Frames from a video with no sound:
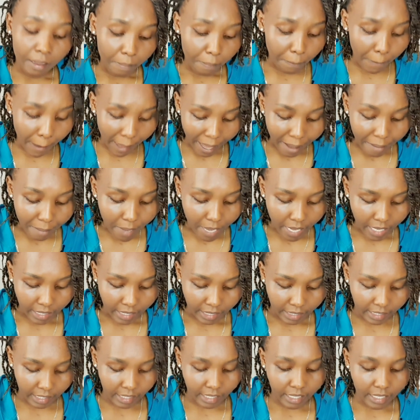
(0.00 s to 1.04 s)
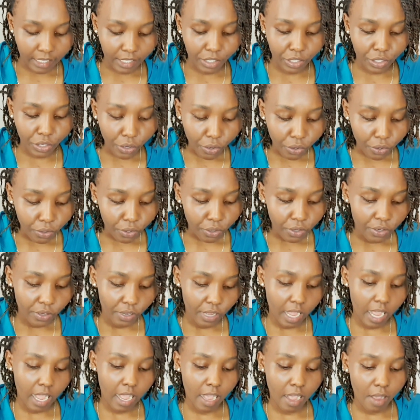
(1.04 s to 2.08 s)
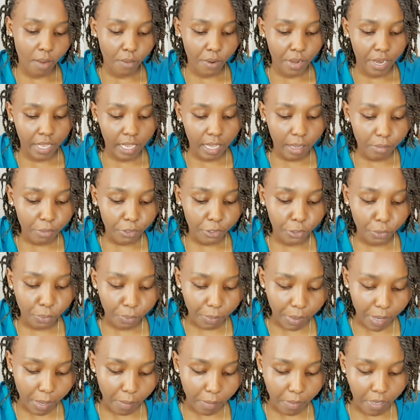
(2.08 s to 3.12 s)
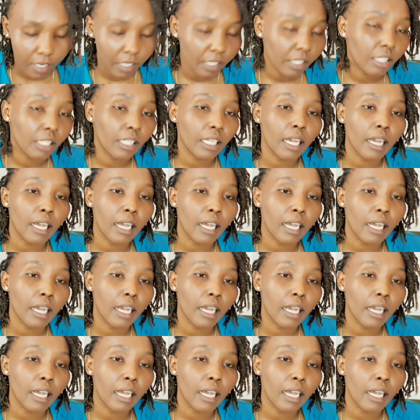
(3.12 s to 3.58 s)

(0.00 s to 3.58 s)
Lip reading: Payments. So when it comes to payment,